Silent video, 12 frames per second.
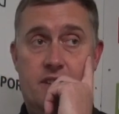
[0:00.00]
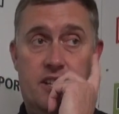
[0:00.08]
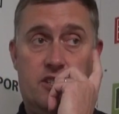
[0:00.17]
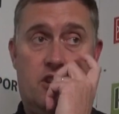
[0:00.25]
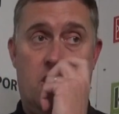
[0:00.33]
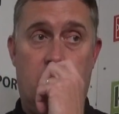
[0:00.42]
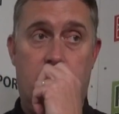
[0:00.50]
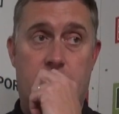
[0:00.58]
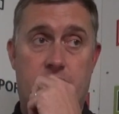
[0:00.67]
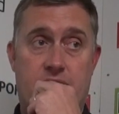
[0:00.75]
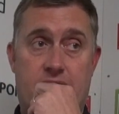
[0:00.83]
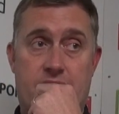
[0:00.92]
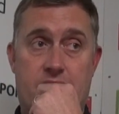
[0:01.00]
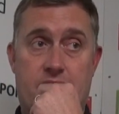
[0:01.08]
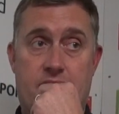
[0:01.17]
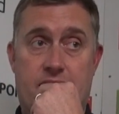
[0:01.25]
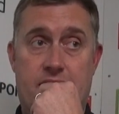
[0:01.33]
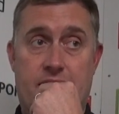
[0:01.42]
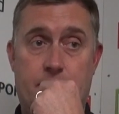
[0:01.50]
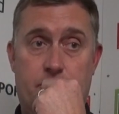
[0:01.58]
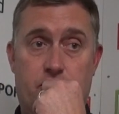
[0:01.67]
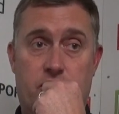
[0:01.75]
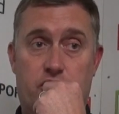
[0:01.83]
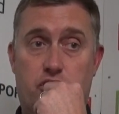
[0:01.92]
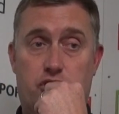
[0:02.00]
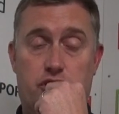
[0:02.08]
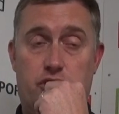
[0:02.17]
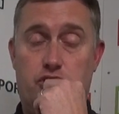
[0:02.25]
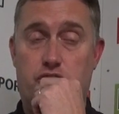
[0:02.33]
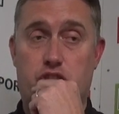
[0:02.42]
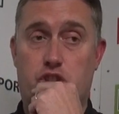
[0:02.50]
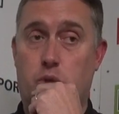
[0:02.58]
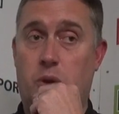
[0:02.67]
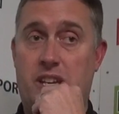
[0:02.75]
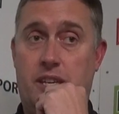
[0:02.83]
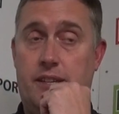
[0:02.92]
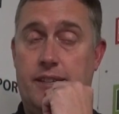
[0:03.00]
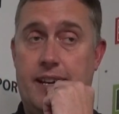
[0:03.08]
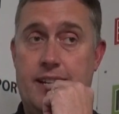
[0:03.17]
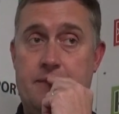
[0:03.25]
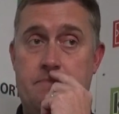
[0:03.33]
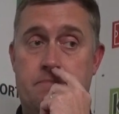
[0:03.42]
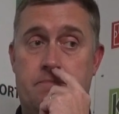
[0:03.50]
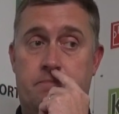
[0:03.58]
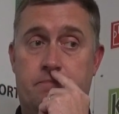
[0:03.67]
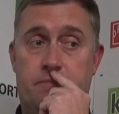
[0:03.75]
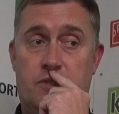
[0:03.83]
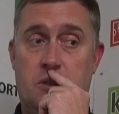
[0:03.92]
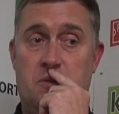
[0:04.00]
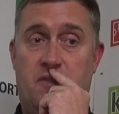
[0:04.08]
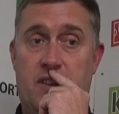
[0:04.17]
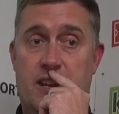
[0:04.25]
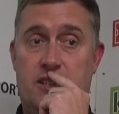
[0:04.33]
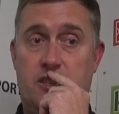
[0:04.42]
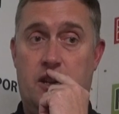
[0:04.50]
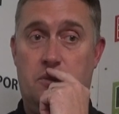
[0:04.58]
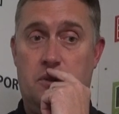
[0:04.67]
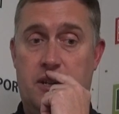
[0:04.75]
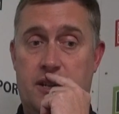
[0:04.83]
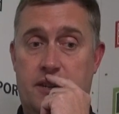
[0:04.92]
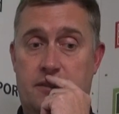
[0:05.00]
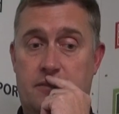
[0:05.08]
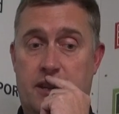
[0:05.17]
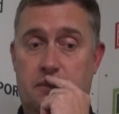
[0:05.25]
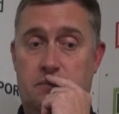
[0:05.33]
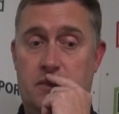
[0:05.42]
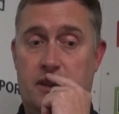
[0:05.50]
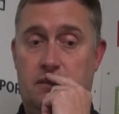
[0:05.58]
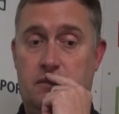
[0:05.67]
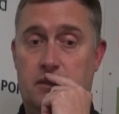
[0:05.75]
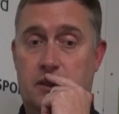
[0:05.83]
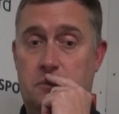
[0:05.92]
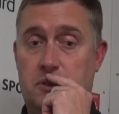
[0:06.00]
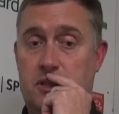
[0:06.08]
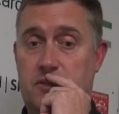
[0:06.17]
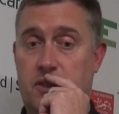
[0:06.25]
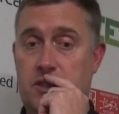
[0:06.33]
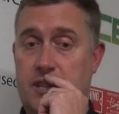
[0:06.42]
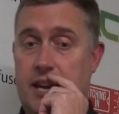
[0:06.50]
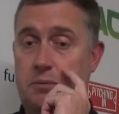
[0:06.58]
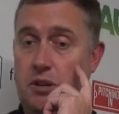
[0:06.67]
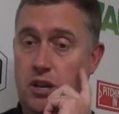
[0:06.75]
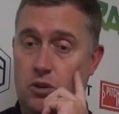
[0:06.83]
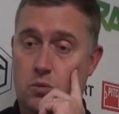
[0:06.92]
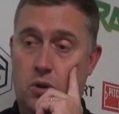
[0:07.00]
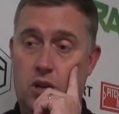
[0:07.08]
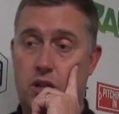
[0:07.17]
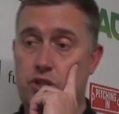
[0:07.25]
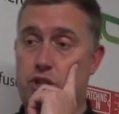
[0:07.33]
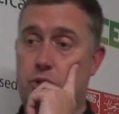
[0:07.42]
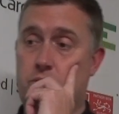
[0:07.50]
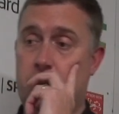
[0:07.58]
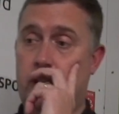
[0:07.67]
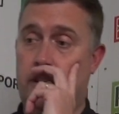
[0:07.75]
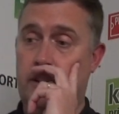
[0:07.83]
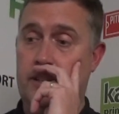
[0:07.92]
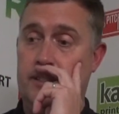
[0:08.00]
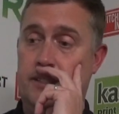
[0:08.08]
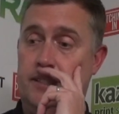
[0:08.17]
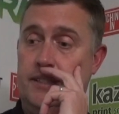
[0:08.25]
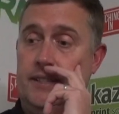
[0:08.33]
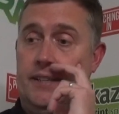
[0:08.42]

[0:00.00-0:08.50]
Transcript: has got an hamstring, just a tweak. To be fair, so he was his first game in a long while on Tuesday night, and